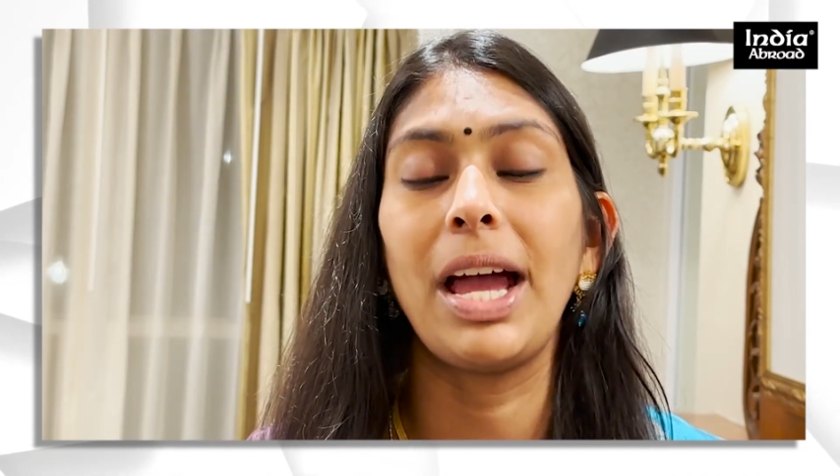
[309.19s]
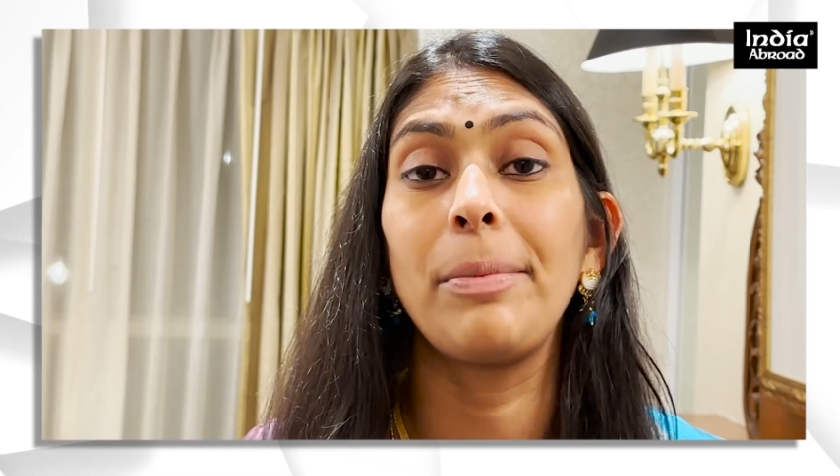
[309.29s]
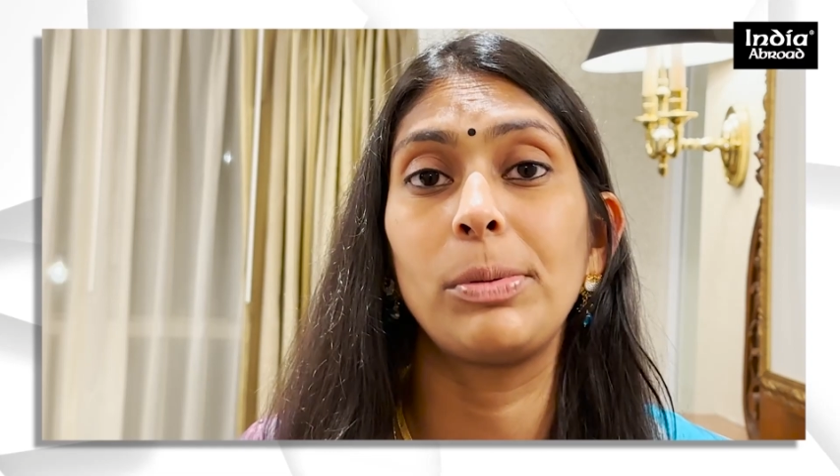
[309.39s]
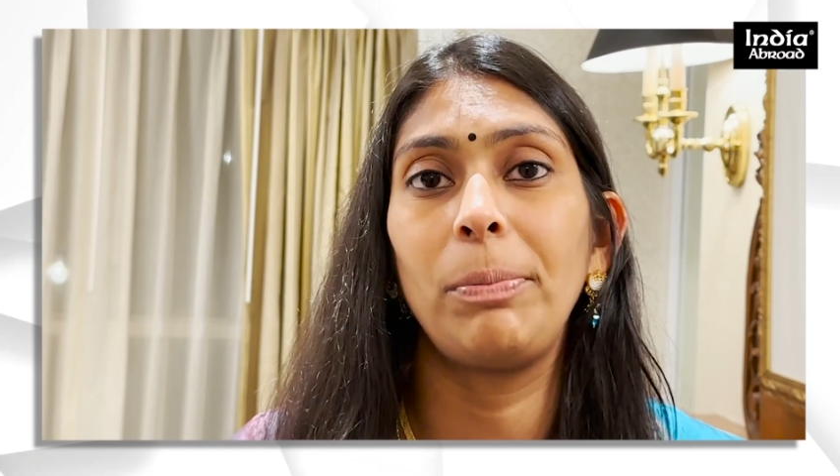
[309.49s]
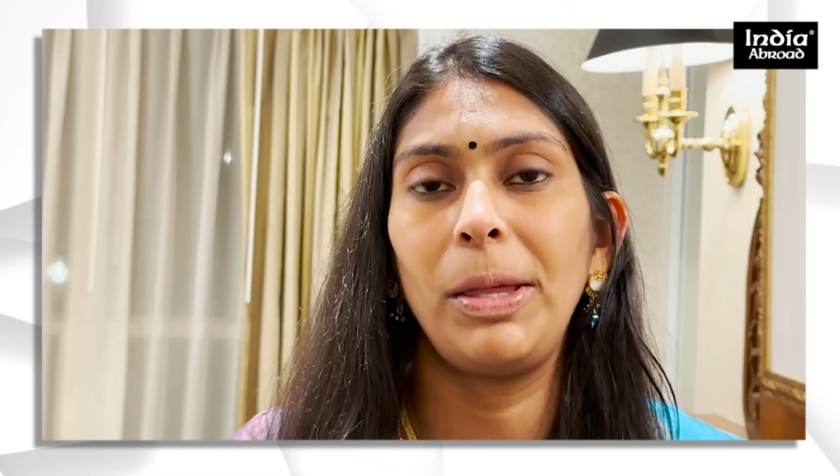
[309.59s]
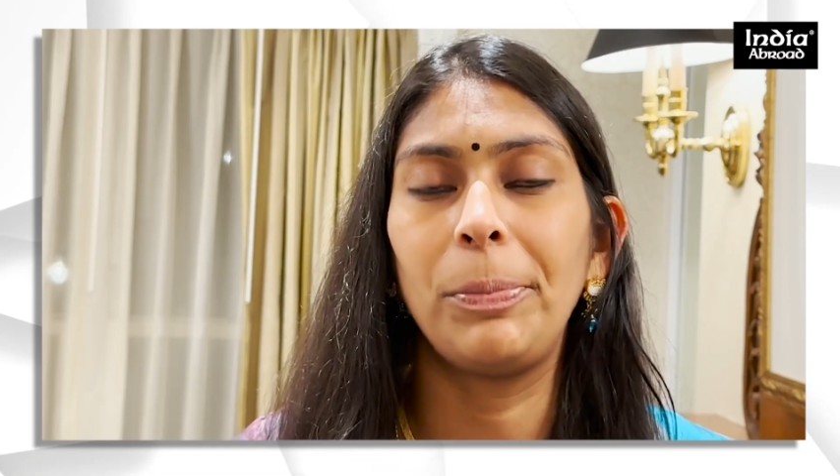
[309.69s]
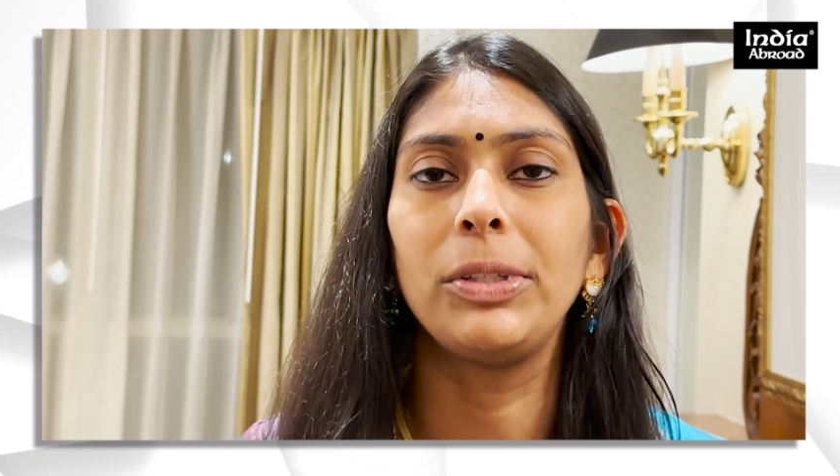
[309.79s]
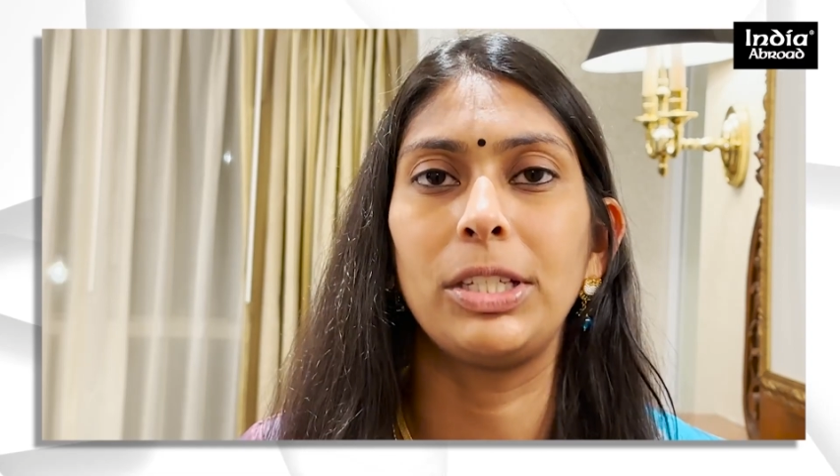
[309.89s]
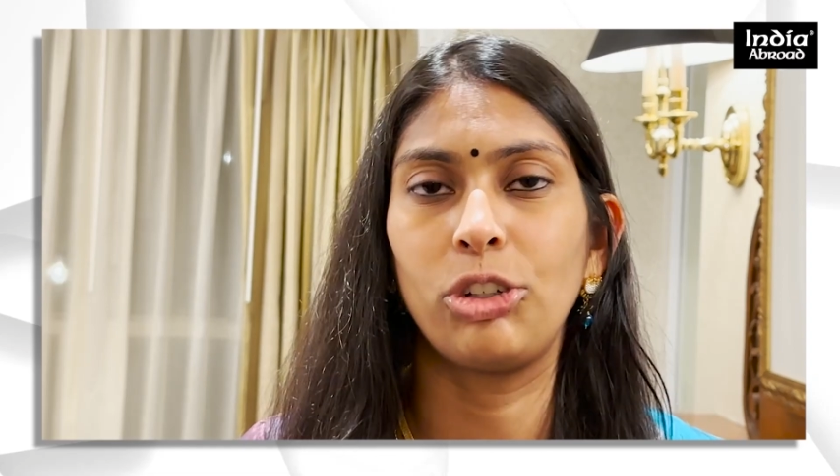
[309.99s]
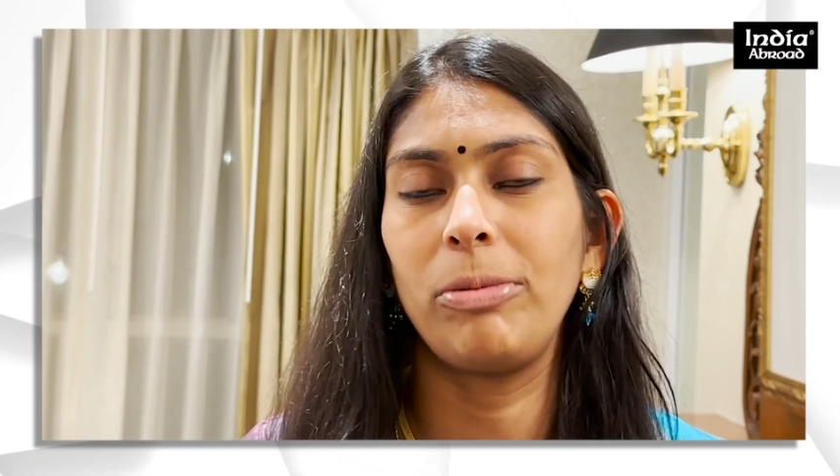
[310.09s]
times when people
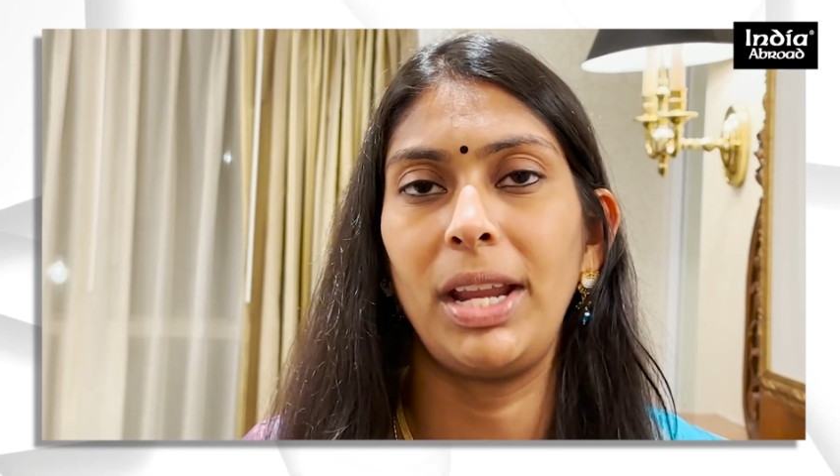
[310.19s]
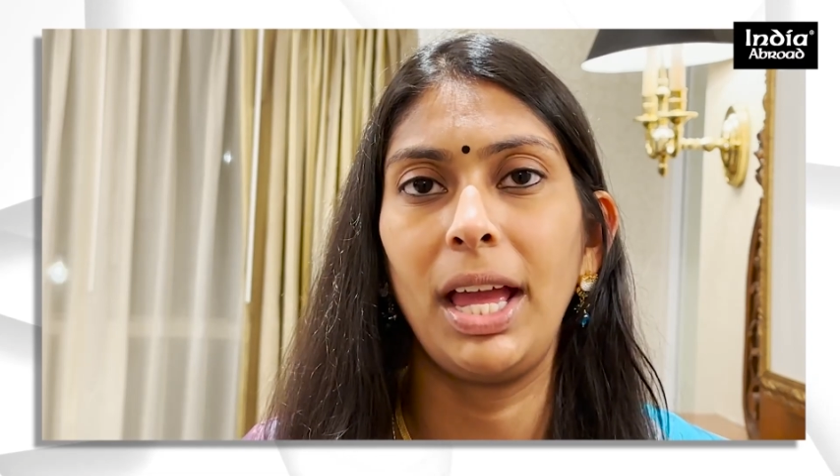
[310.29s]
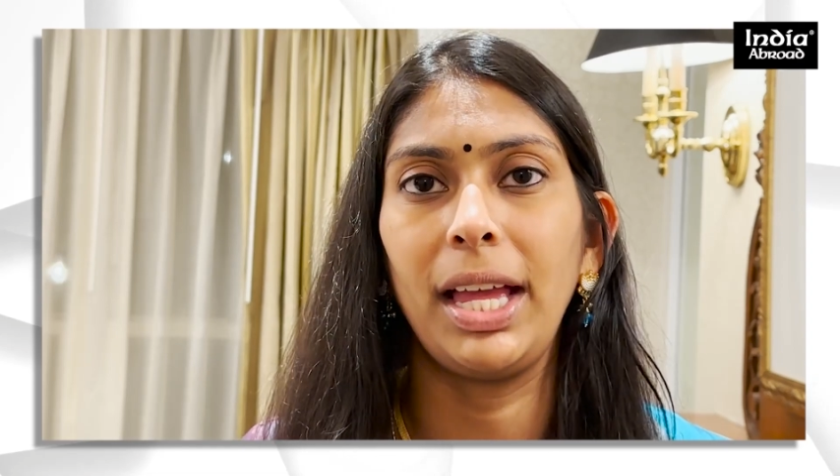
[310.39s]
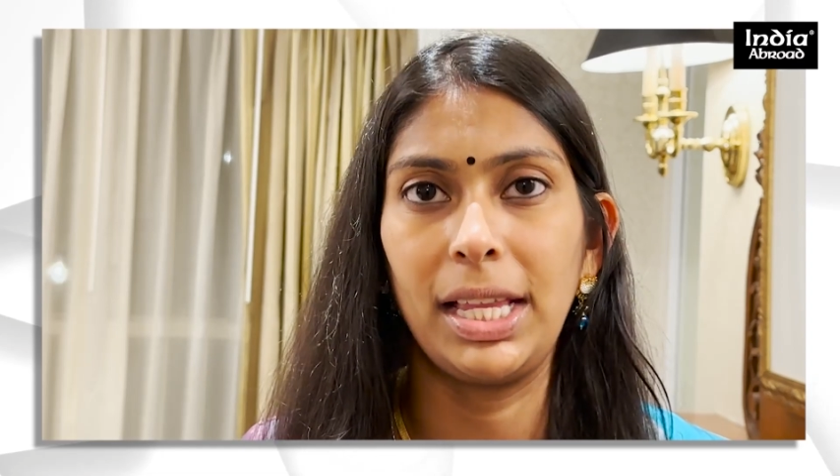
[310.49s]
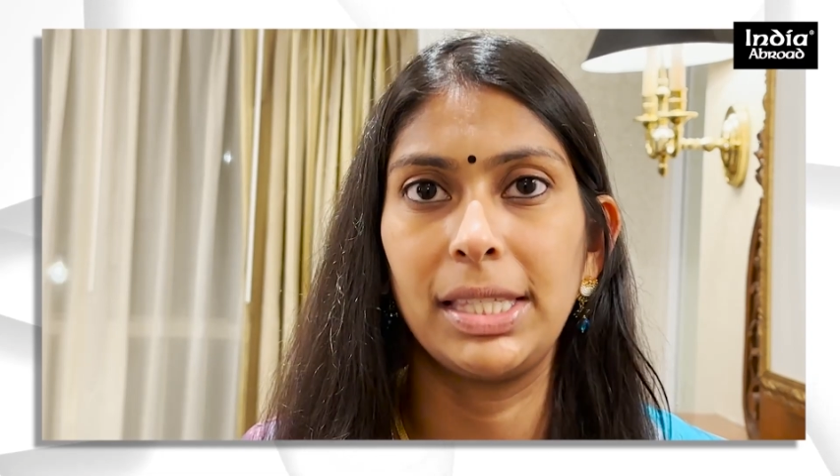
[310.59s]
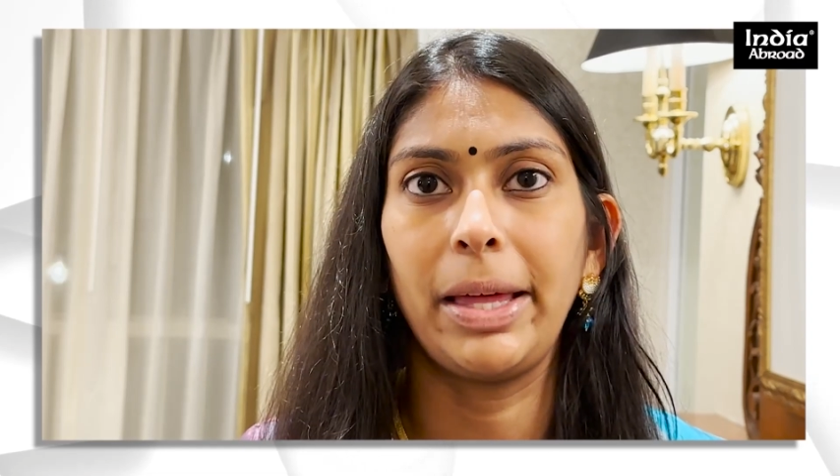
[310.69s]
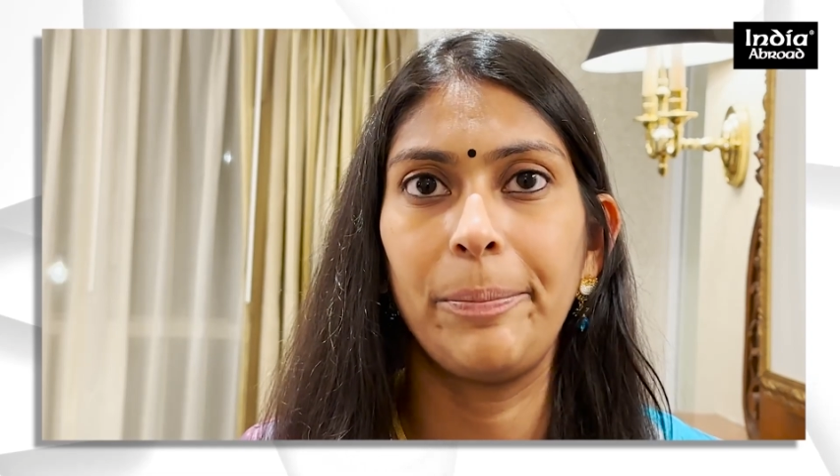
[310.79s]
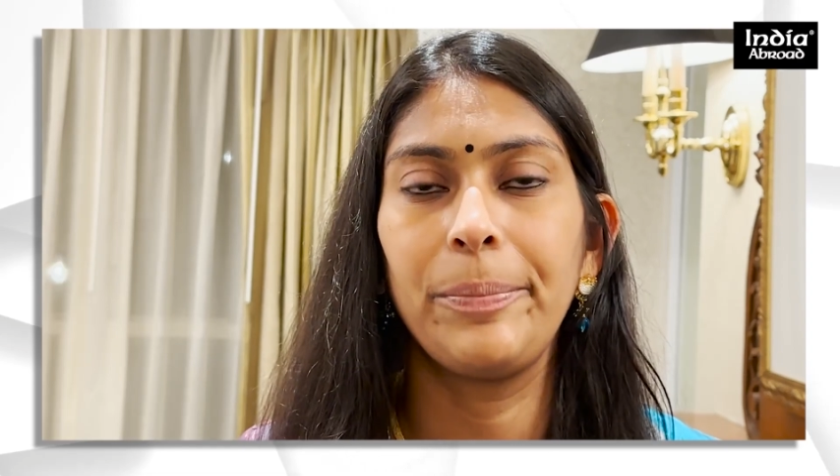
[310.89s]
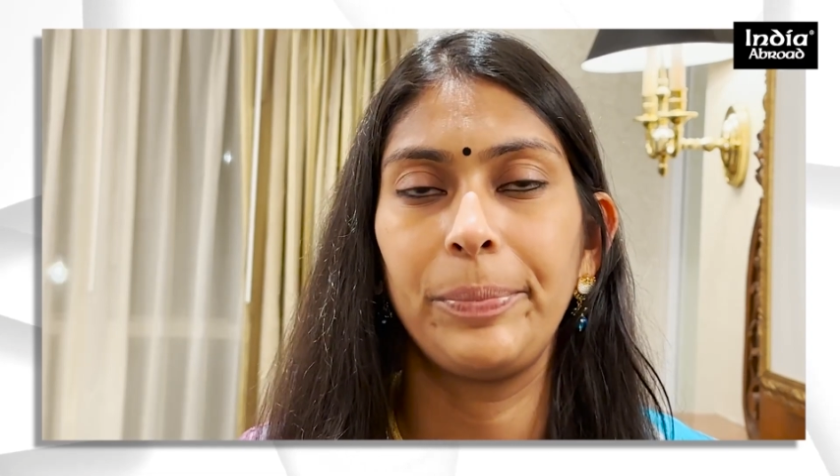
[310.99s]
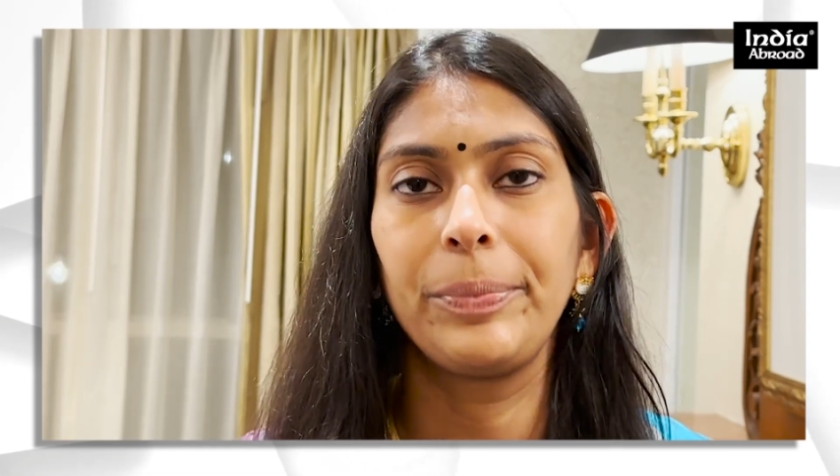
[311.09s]
discriminate against them.